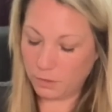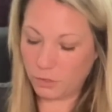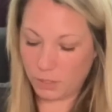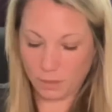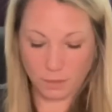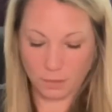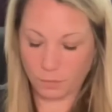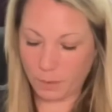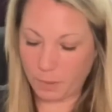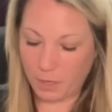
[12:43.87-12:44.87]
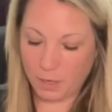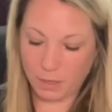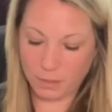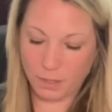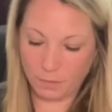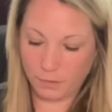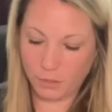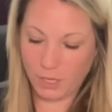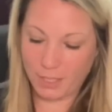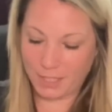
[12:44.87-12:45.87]
It's repeating itself to
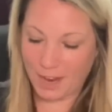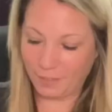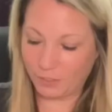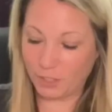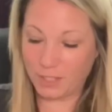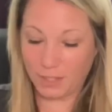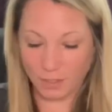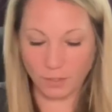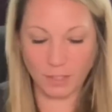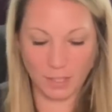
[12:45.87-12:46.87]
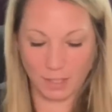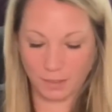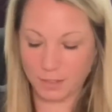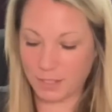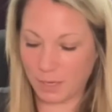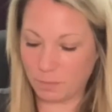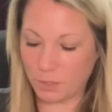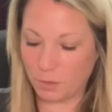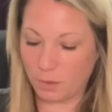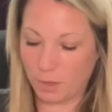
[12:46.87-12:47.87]
chase after. It's literally like the same
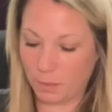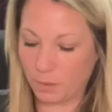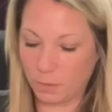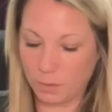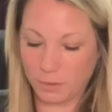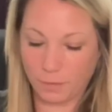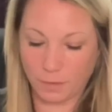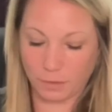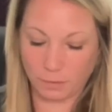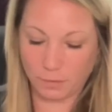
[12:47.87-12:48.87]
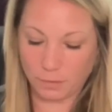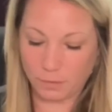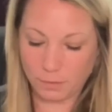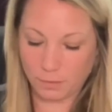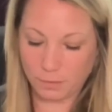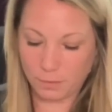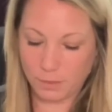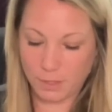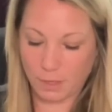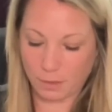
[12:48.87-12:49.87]
story with a whole different
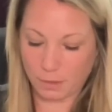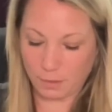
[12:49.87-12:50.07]
deck.